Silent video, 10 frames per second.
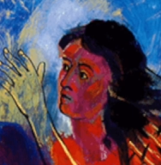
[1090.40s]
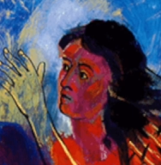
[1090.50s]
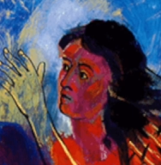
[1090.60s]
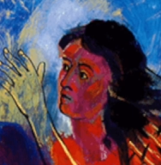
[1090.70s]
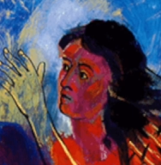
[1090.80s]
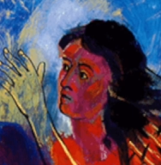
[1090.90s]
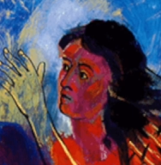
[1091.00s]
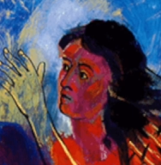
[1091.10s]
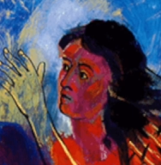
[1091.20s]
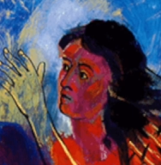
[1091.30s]

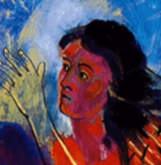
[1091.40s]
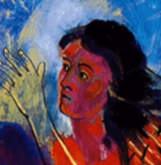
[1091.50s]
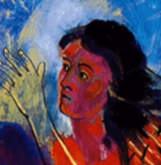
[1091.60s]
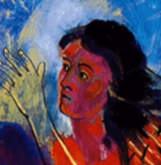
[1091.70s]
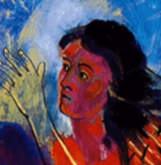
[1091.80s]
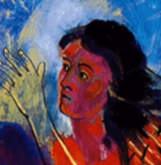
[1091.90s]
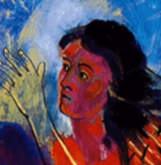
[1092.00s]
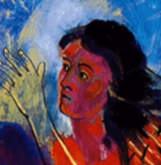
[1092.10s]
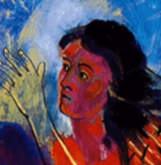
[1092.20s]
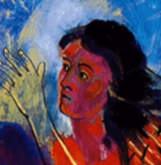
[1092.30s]
No one is speaking in this clip.